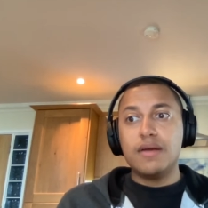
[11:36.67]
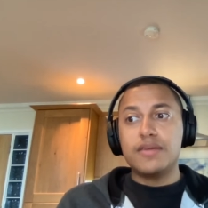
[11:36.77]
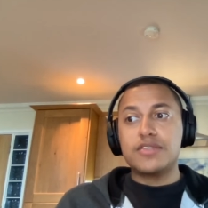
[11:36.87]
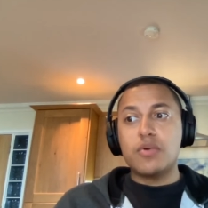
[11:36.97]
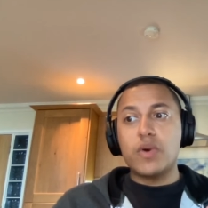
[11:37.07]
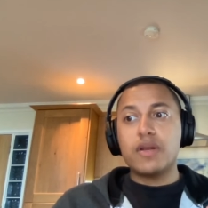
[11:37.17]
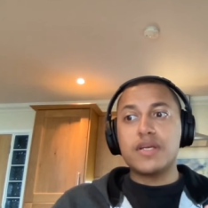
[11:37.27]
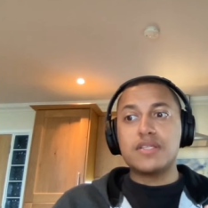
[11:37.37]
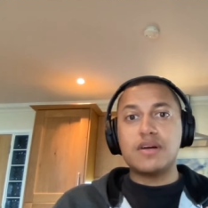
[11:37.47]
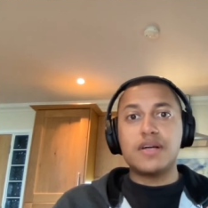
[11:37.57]
So when I
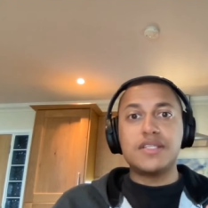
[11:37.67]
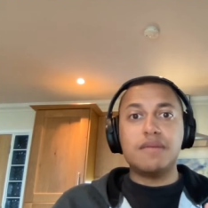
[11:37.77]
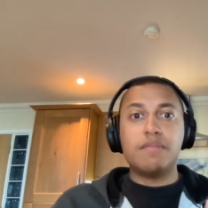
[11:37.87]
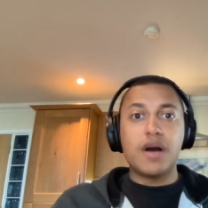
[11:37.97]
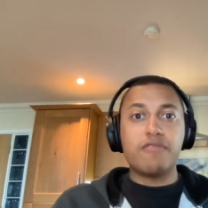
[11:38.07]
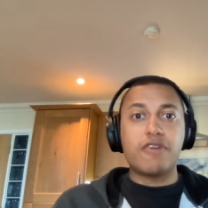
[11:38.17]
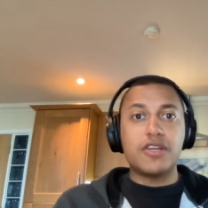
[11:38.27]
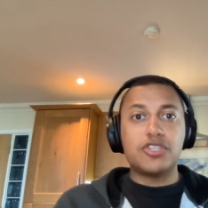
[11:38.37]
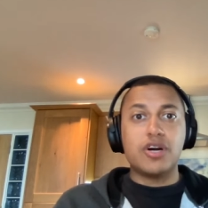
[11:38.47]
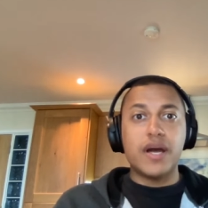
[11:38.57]
started my
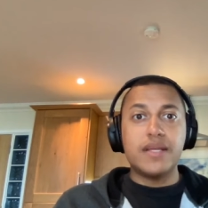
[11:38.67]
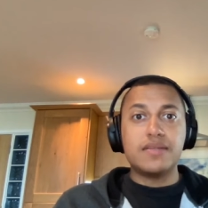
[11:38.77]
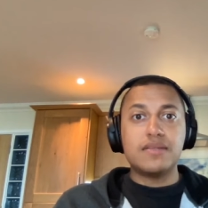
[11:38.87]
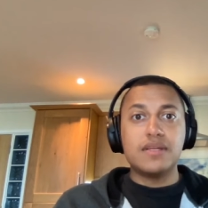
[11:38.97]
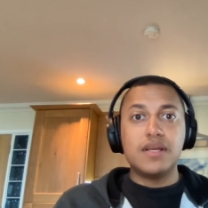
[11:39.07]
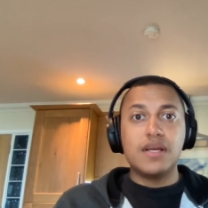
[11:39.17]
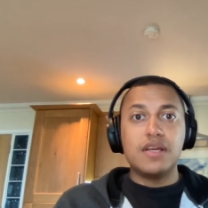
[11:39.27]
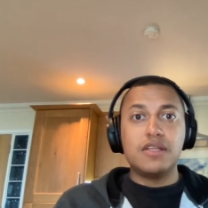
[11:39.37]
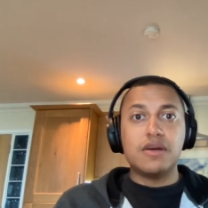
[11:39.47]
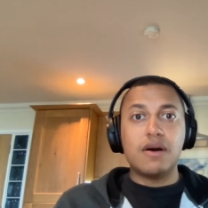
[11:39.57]
franchise,
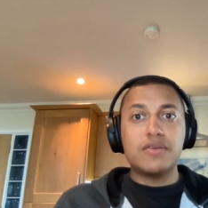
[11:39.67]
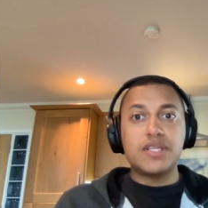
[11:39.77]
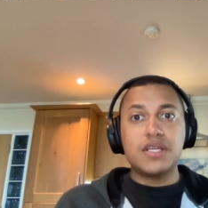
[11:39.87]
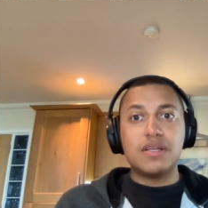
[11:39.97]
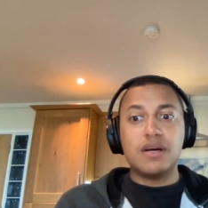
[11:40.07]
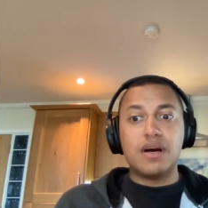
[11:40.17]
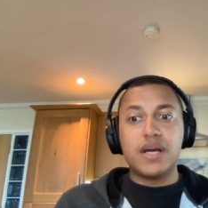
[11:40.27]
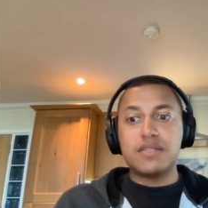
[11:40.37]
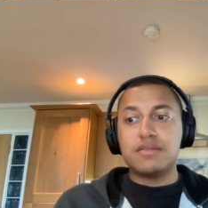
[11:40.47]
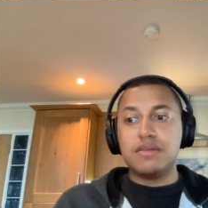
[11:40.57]
you know, I was in,
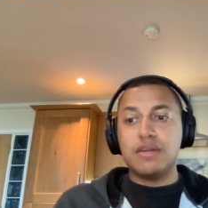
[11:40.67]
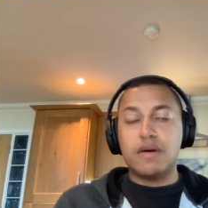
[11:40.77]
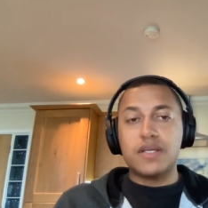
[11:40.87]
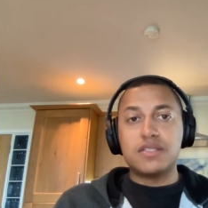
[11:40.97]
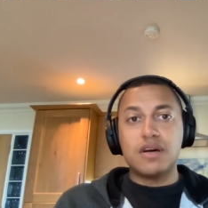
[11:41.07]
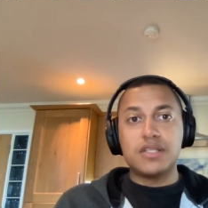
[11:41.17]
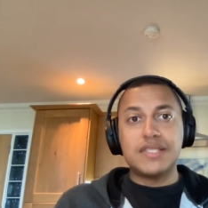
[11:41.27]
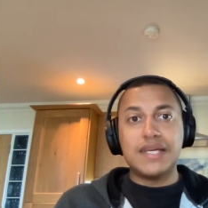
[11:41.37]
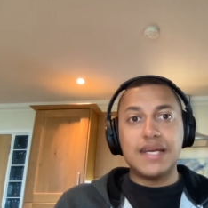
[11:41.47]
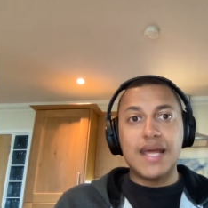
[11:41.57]
I, you know, I
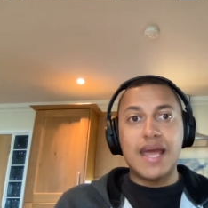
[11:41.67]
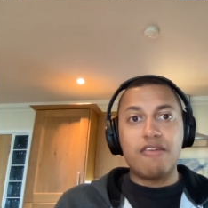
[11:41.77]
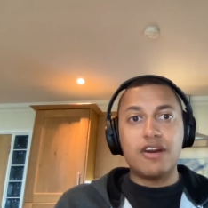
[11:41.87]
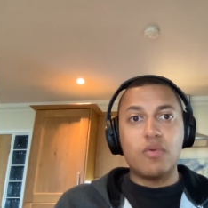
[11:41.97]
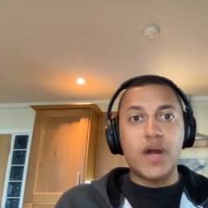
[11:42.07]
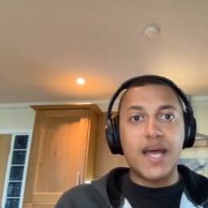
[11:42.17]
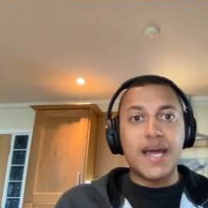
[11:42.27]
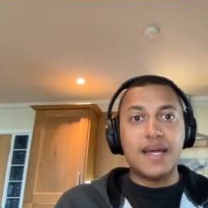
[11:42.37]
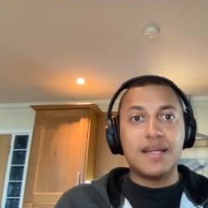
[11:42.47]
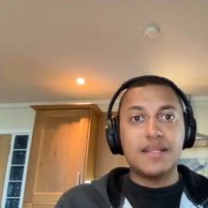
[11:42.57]
started in an area
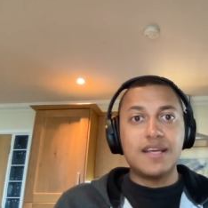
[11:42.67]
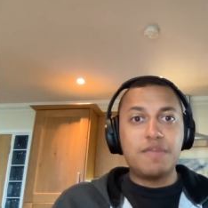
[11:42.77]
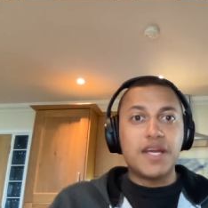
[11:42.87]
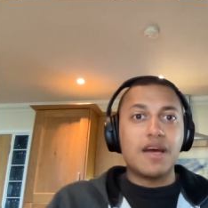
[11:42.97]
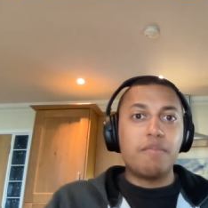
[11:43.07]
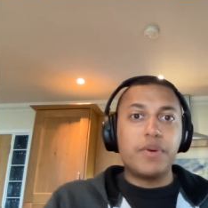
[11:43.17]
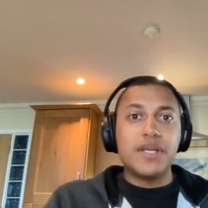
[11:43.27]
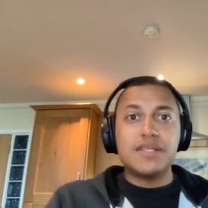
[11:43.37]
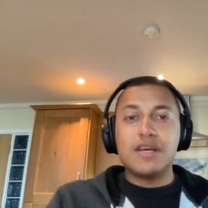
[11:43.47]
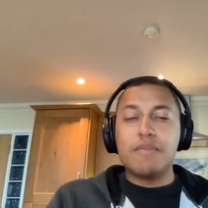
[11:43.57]
where there'd been
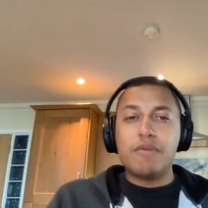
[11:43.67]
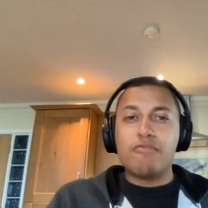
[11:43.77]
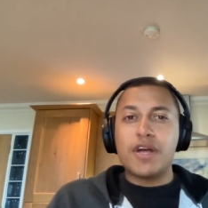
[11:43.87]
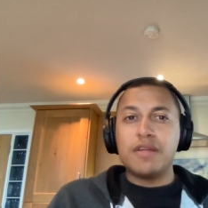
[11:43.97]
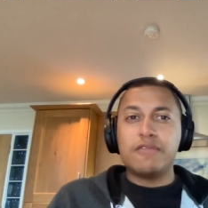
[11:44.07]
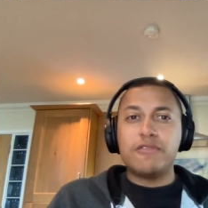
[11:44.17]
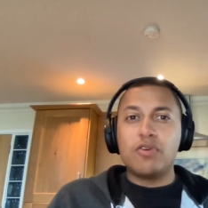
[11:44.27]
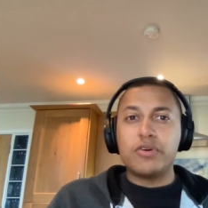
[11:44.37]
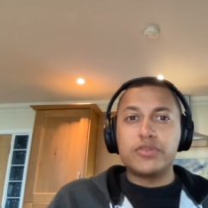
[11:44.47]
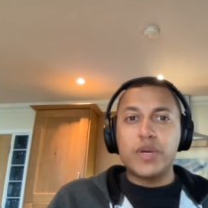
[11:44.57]
companies that had been running
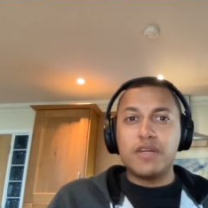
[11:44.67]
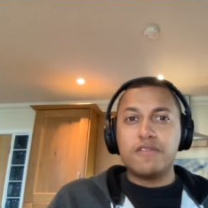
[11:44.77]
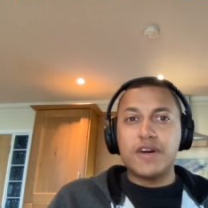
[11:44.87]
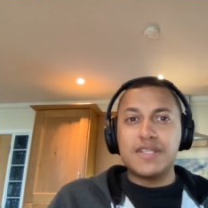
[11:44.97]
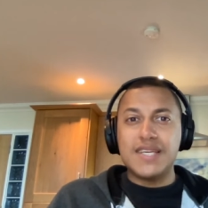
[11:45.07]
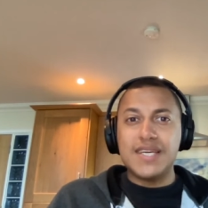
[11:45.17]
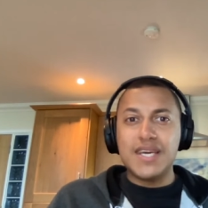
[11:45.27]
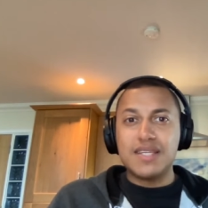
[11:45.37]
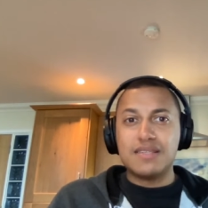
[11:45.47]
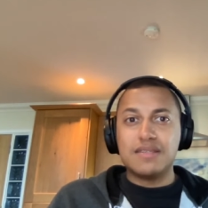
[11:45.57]
for 20, 30
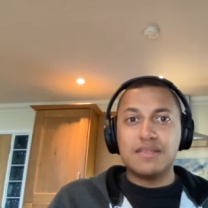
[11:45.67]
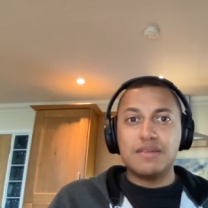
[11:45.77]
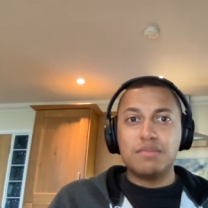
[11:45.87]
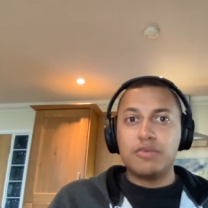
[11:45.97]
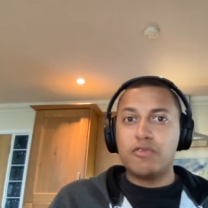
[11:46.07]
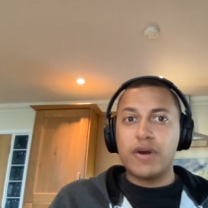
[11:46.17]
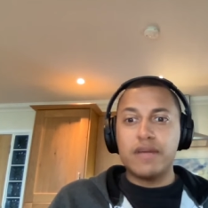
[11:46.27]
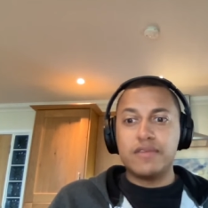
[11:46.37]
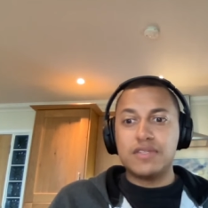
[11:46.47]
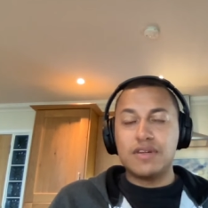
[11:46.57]
years before I
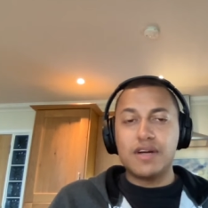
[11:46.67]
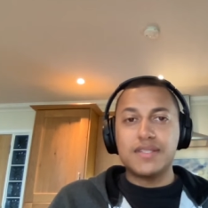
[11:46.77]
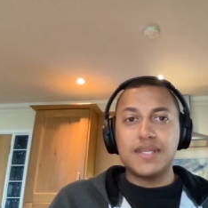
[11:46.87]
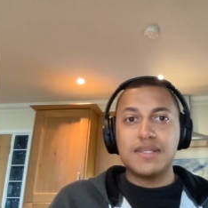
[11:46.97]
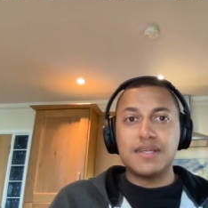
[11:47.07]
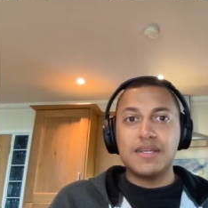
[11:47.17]
even started.